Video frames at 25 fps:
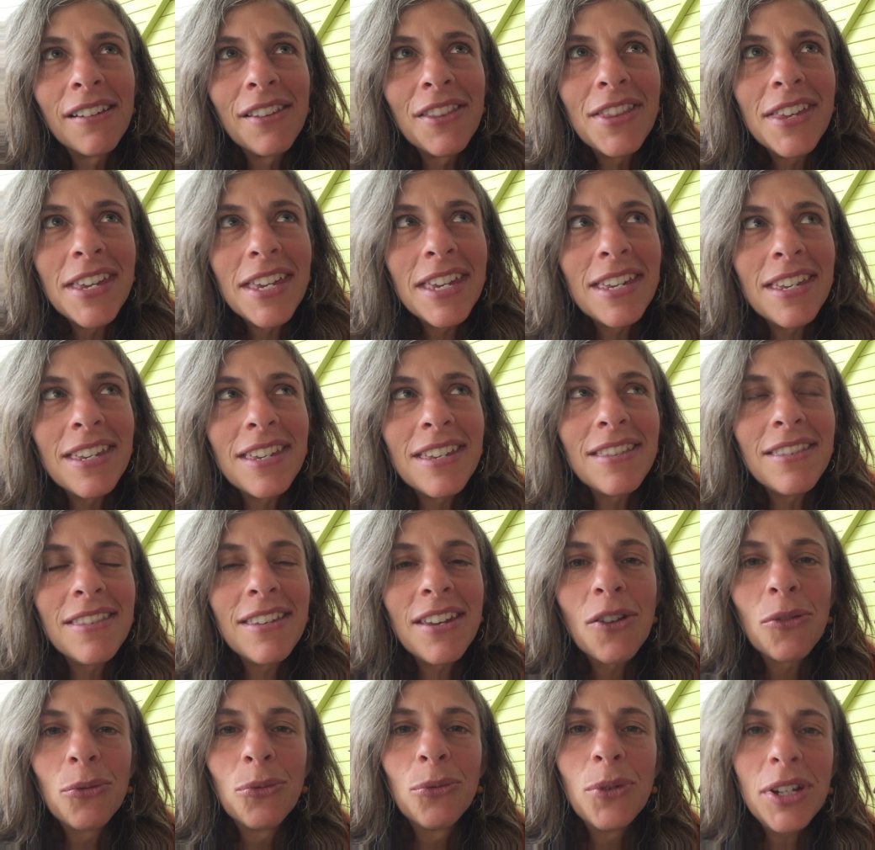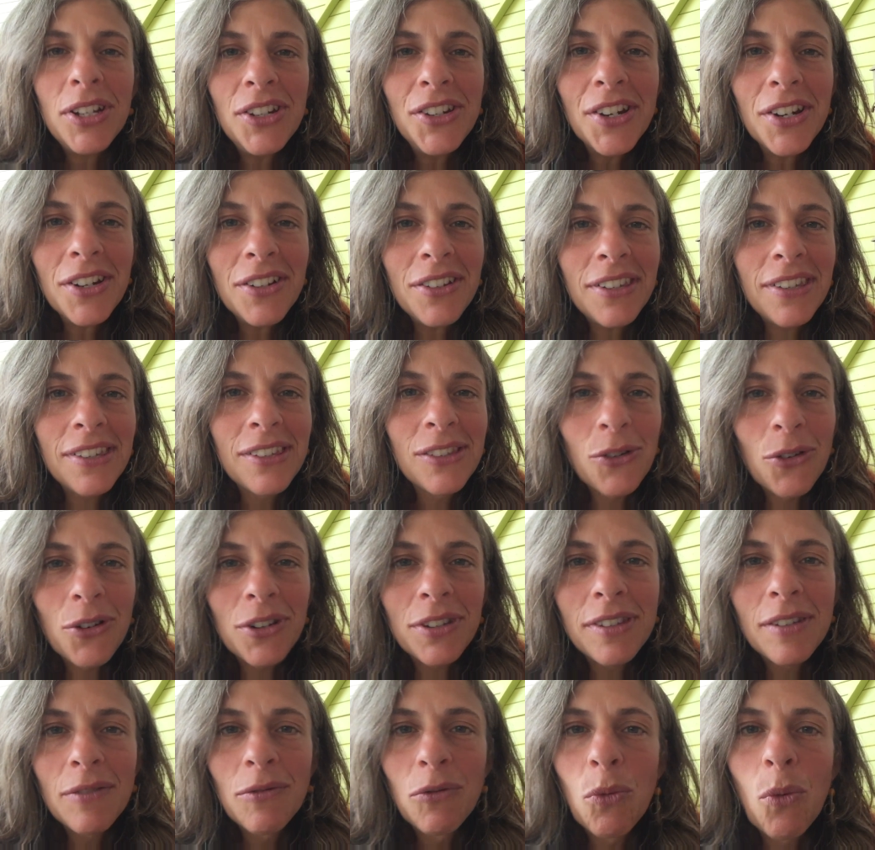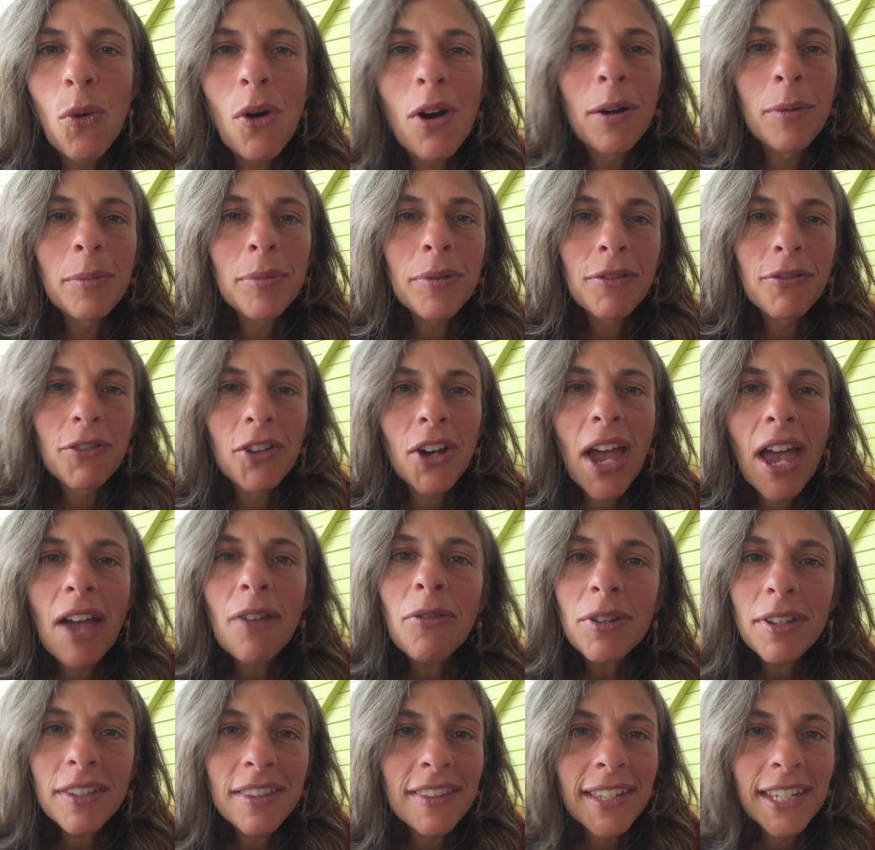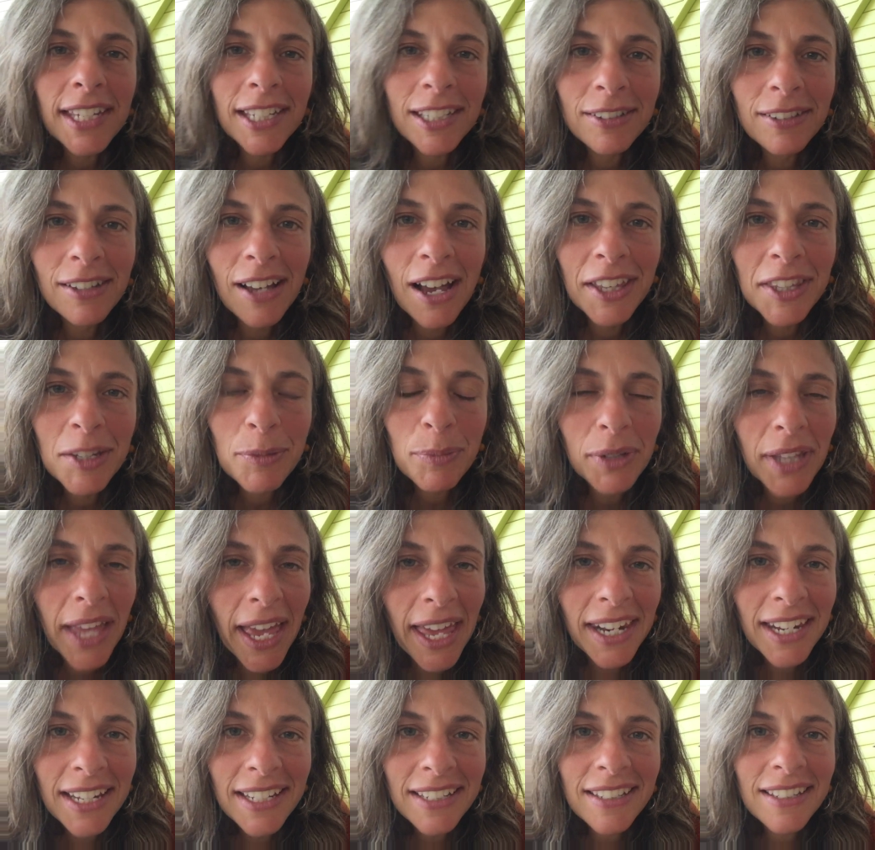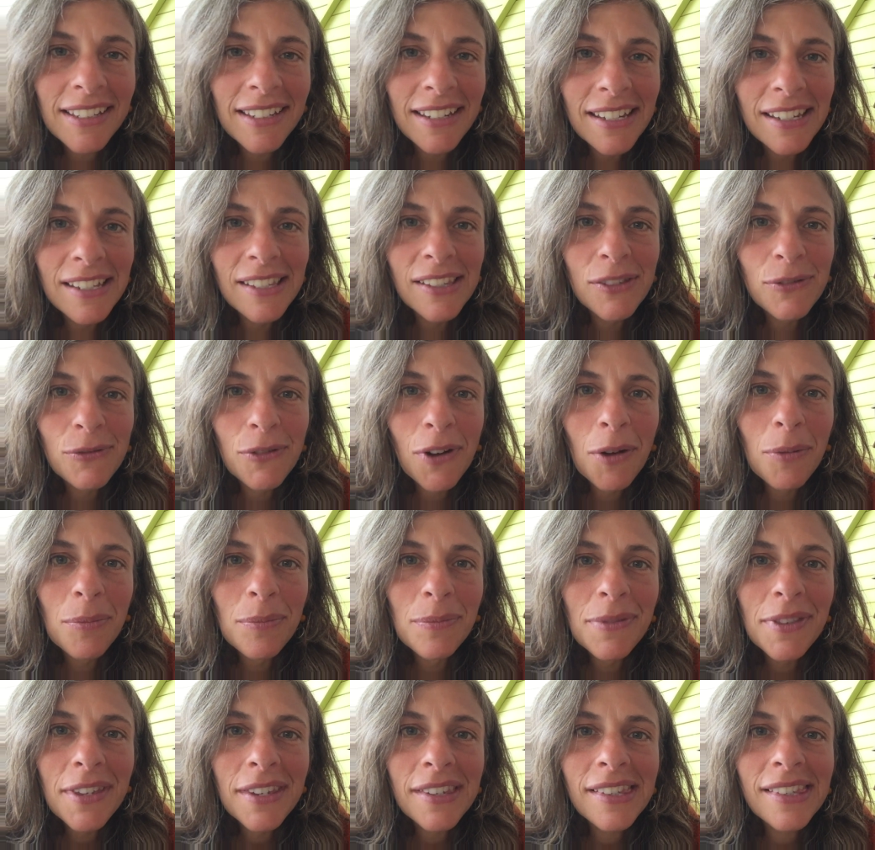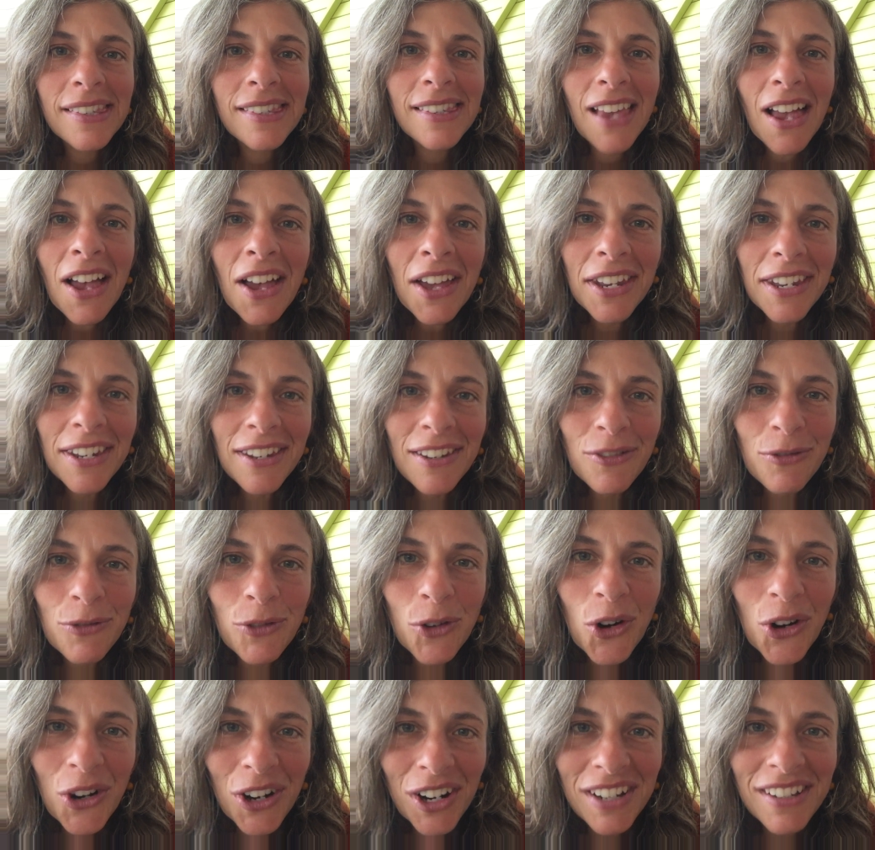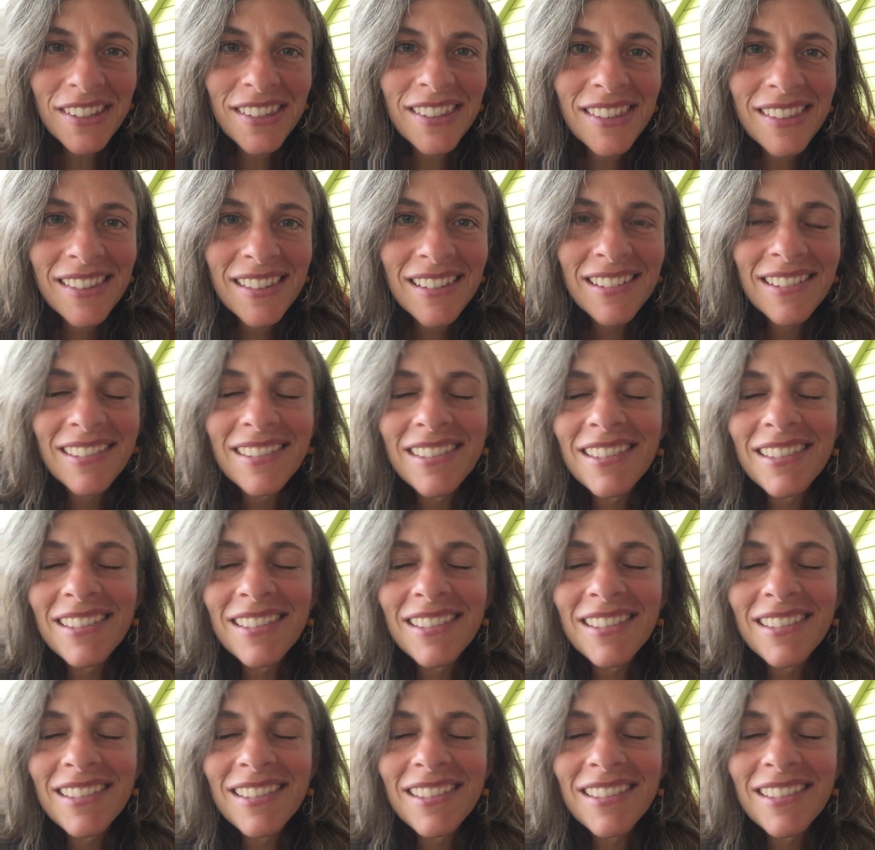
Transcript: the original source of warmth for everything on the planet is from the sun, of course.